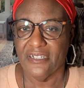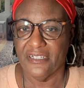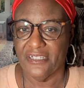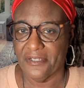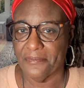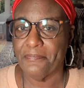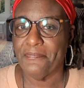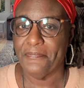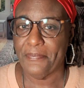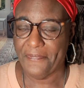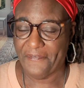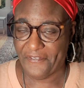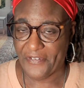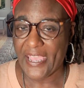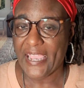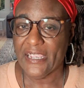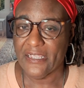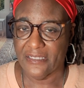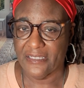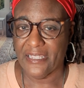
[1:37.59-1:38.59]
the
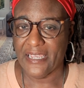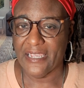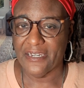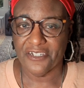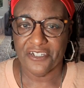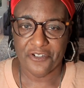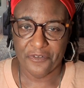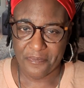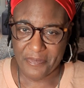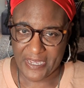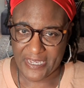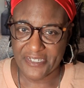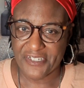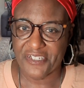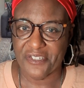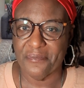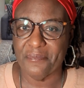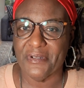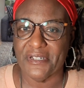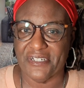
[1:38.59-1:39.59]
fact that you made
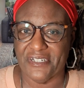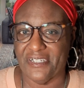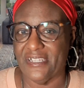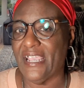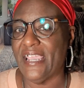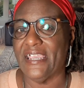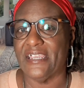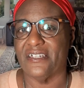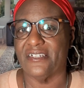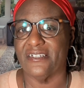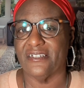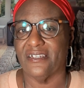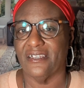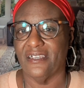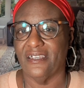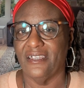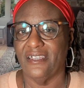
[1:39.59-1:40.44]
some mistakes.